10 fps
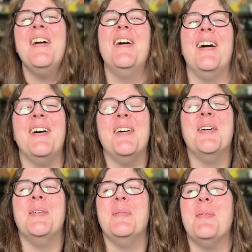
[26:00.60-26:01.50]

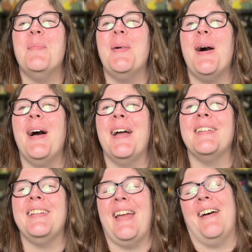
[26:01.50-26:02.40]

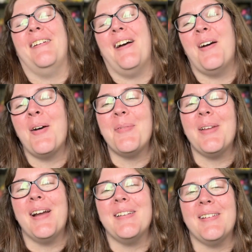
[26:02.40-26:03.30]
But yeah, I hope you
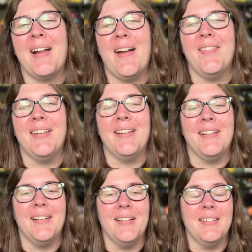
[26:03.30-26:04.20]
guys are having
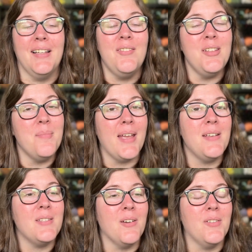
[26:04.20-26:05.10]
a lovely May
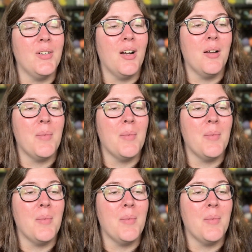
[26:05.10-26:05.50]
so far.